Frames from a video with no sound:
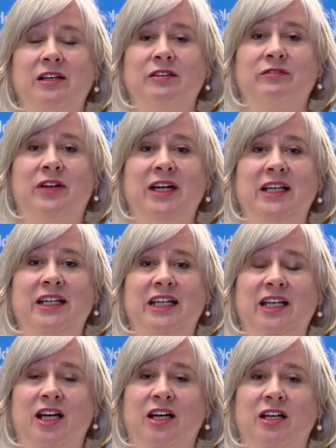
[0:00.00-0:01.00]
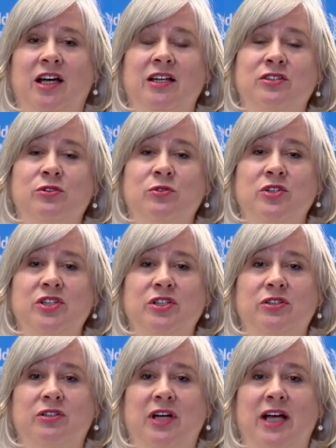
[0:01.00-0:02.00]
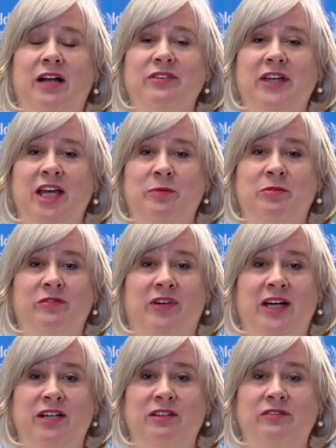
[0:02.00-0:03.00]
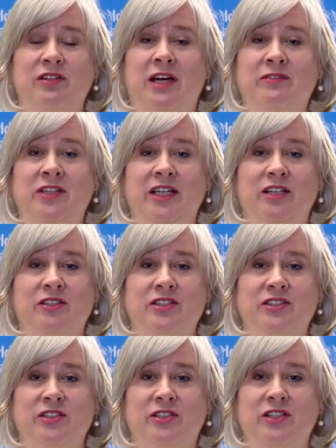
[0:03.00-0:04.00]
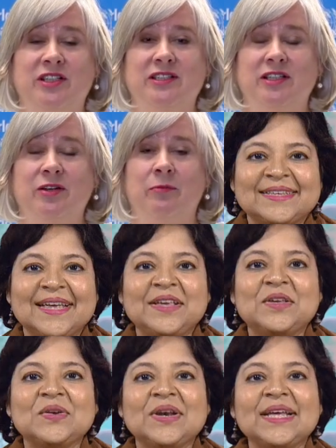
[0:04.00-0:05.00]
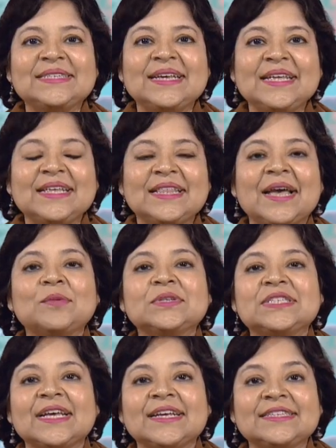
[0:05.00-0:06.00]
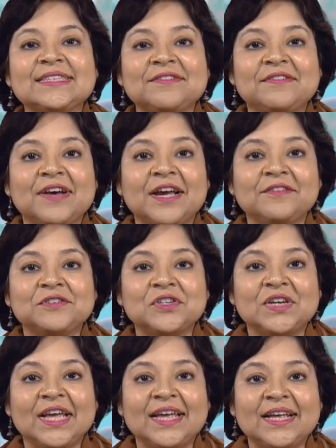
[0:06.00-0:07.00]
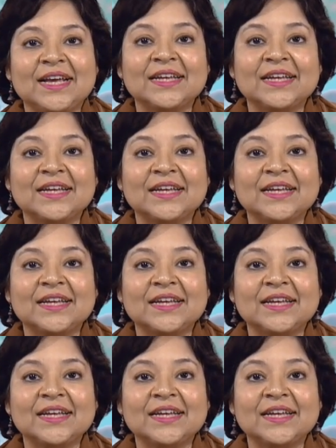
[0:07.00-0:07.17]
Finally, talk to your healthcare provider if you have any concerns. Thank you, Lesley. That was Science in Five today.